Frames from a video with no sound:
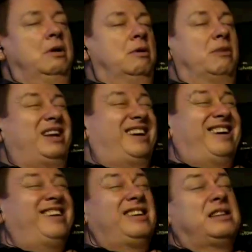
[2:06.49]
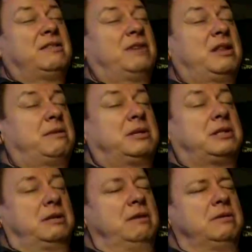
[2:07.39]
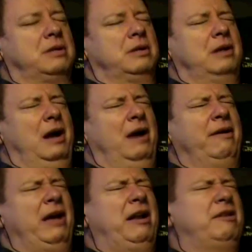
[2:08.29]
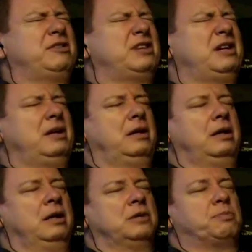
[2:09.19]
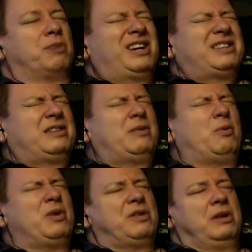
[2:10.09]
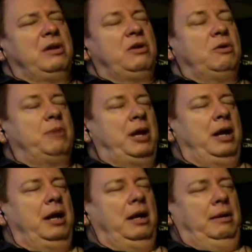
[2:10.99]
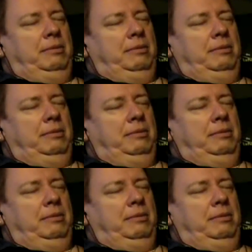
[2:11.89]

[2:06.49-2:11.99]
Regardless of whether it's chosen, our energy is present within humanity.